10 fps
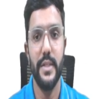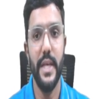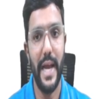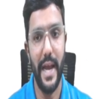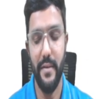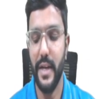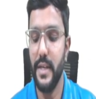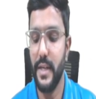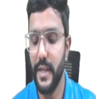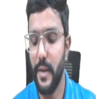See, I have
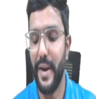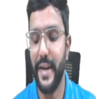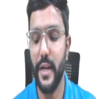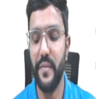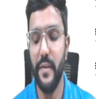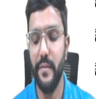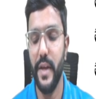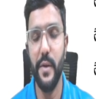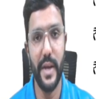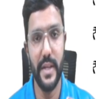done it in a better way
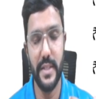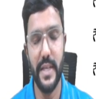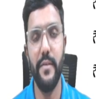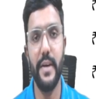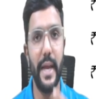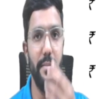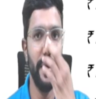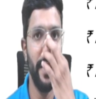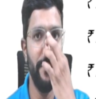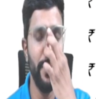where you can save
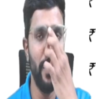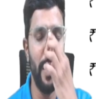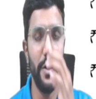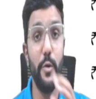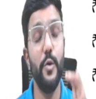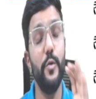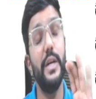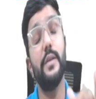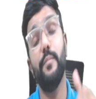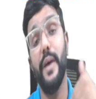time. If you want to
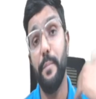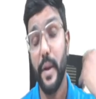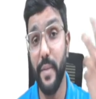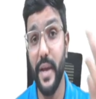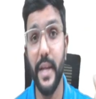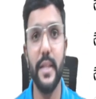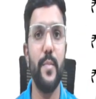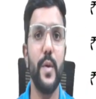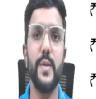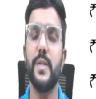do it by preparing
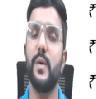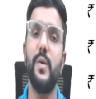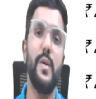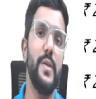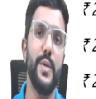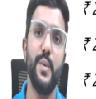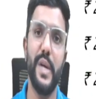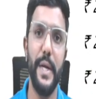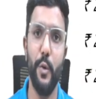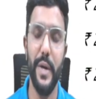the process account also,
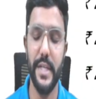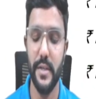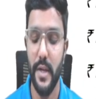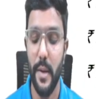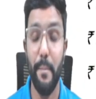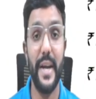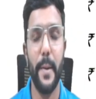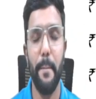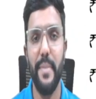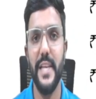you can do it.
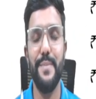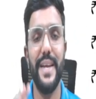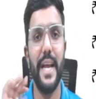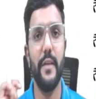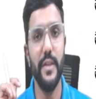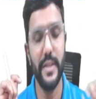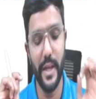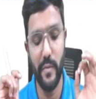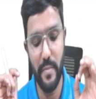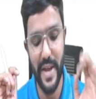But please be careful.
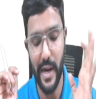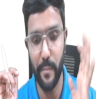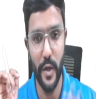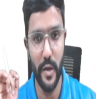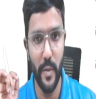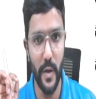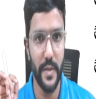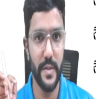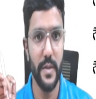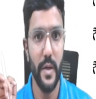There will be an abnormal
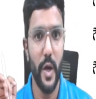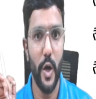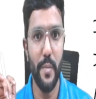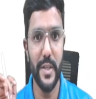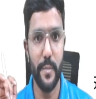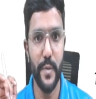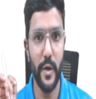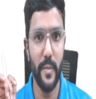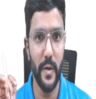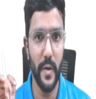loss. How much
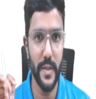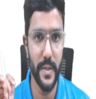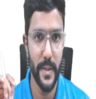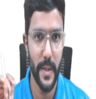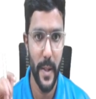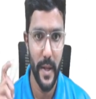abnormal loss?